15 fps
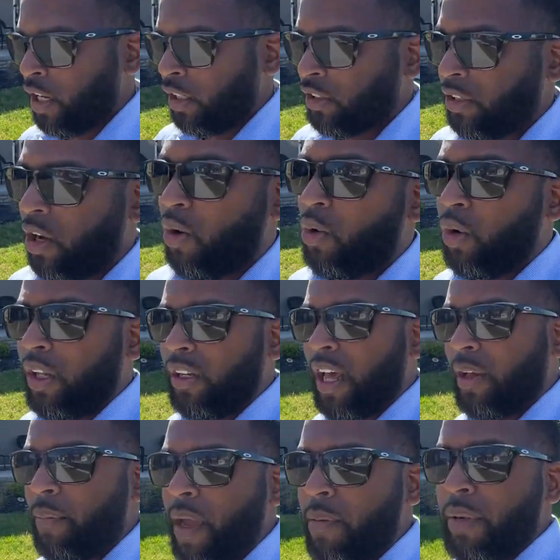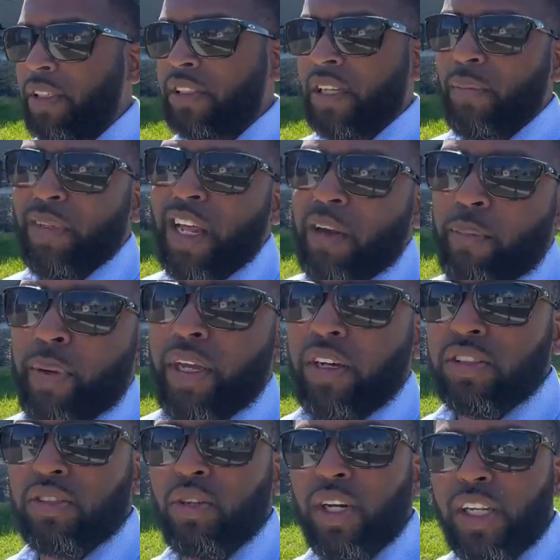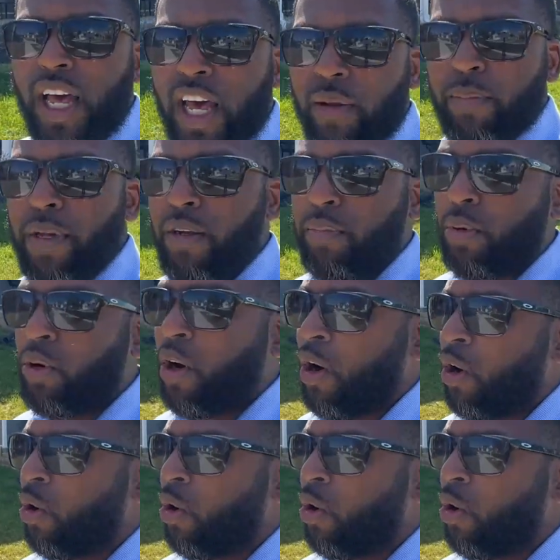So that may be something that appeals to a lot of people